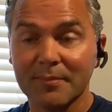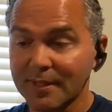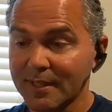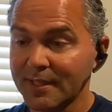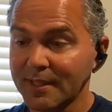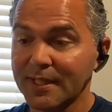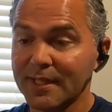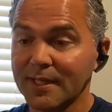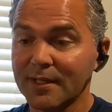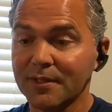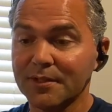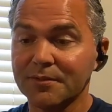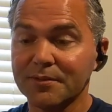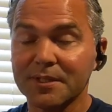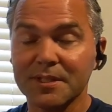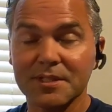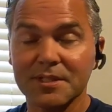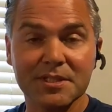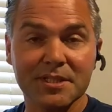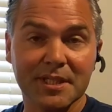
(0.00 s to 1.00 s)
and there you
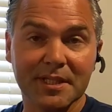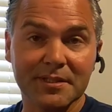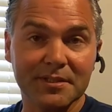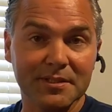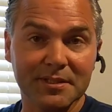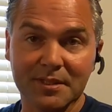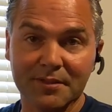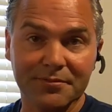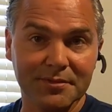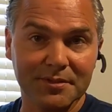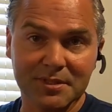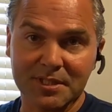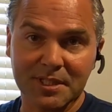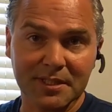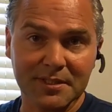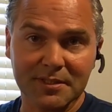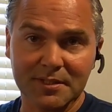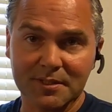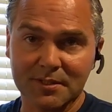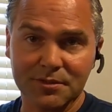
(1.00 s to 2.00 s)
can set different
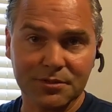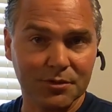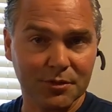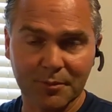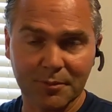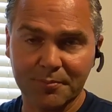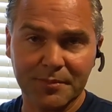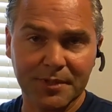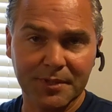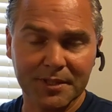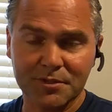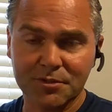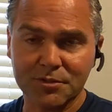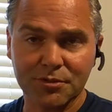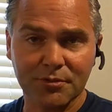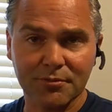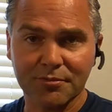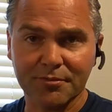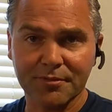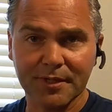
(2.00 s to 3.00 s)
settings, update
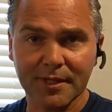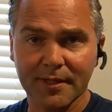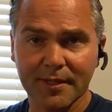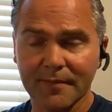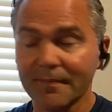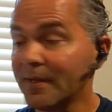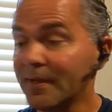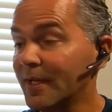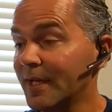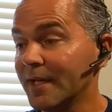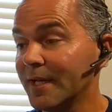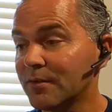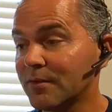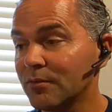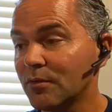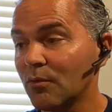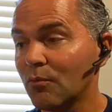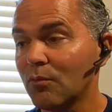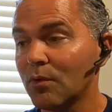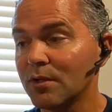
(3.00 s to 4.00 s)
software like
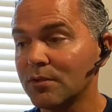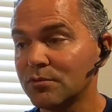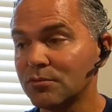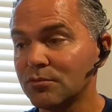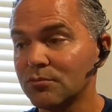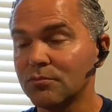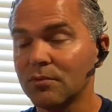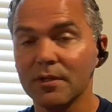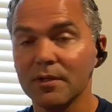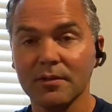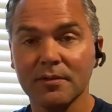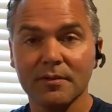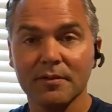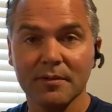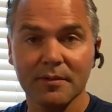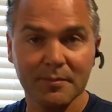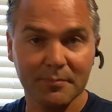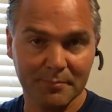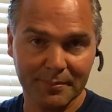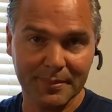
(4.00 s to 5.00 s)
on a one-to-one
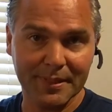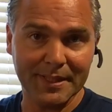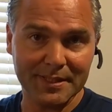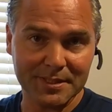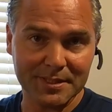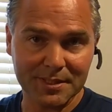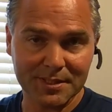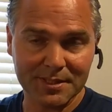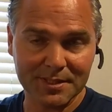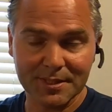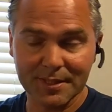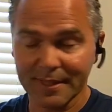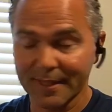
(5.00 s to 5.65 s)
basis.